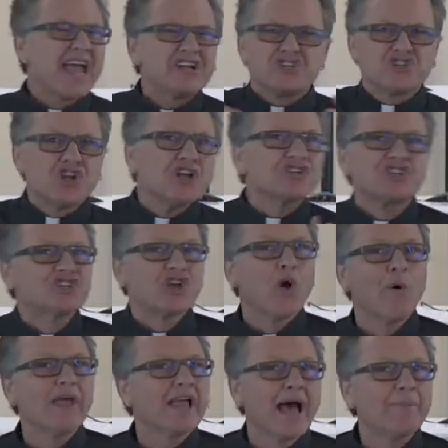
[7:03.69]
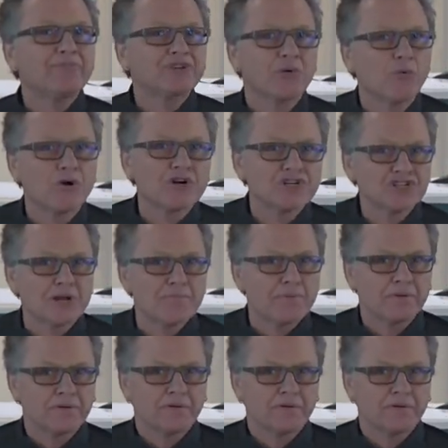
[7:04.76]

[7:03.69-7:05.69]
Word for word: Just showing up to worship